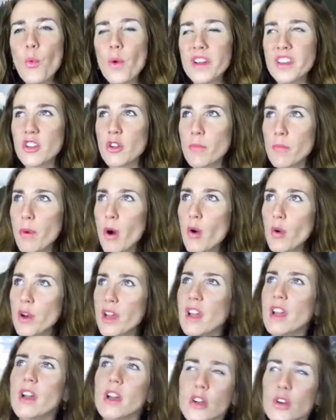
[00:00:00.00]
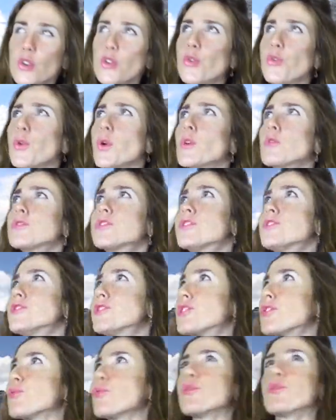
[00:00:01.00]
when your boat cruises
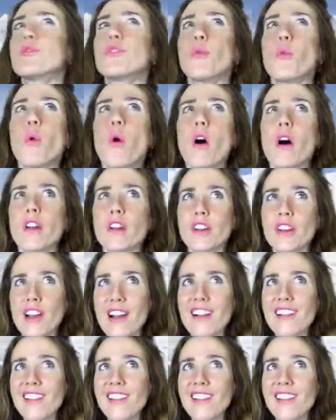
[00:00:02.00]
through the water